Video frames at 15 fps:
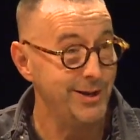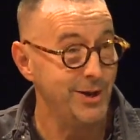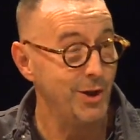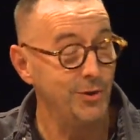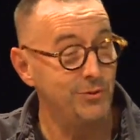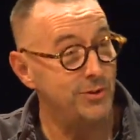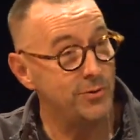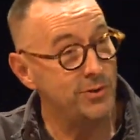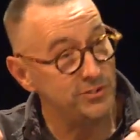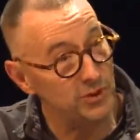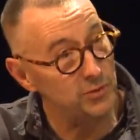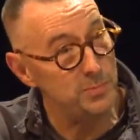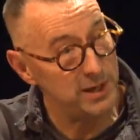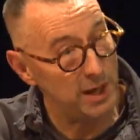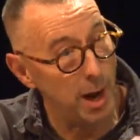And so this has
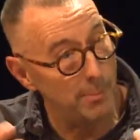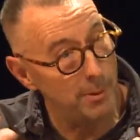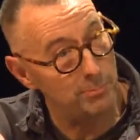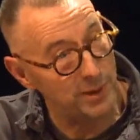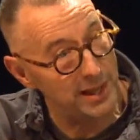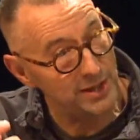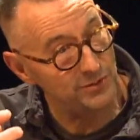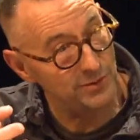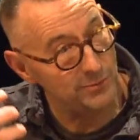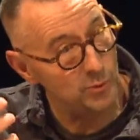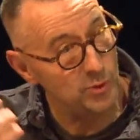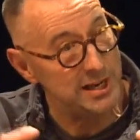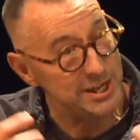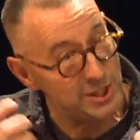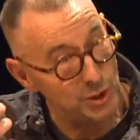become a place of
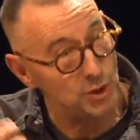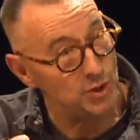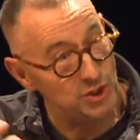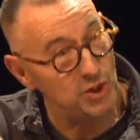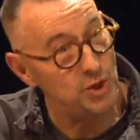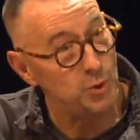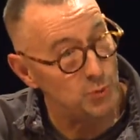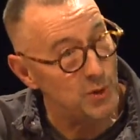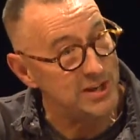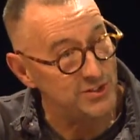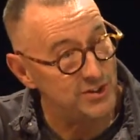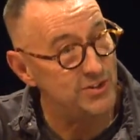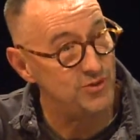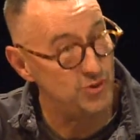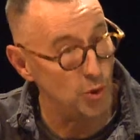really good
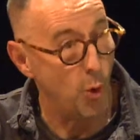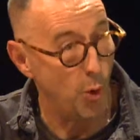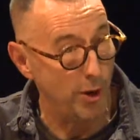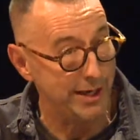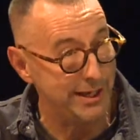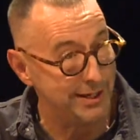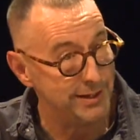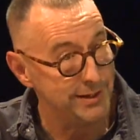curated joy.